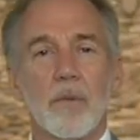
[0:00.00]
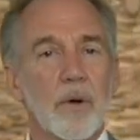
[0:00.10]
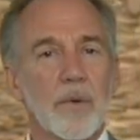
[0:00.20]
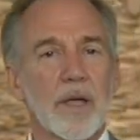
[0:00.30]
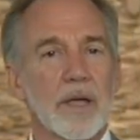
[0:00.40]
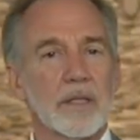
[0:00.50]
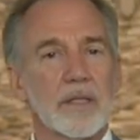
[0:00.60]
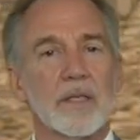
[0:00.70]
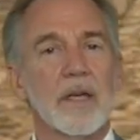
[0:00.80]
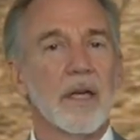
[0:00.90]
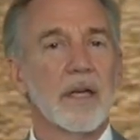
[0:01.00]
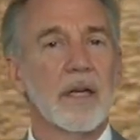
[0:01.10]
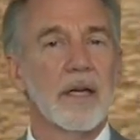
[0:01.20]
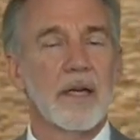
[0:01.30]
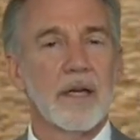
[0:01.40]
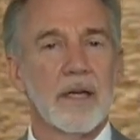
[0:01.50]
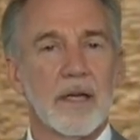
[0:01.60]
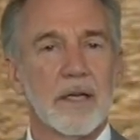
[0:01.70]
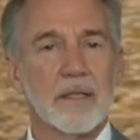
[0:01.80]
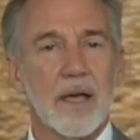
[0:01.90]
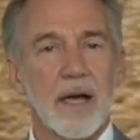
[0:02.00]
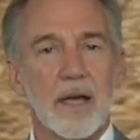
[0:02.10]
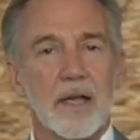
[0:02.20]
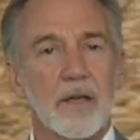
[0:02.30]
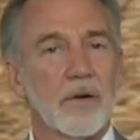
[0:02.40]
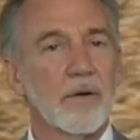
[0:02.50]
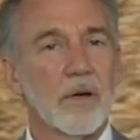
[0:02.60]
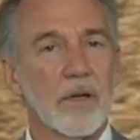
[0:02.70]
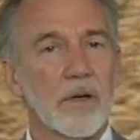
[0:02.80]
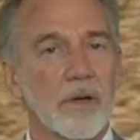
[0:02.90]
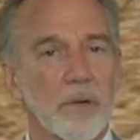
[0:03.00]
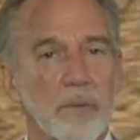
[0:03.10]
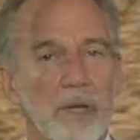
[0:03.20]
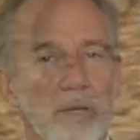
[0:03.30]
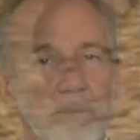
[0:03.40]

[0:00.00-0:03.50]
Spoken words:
what we can see is guiding you along your way.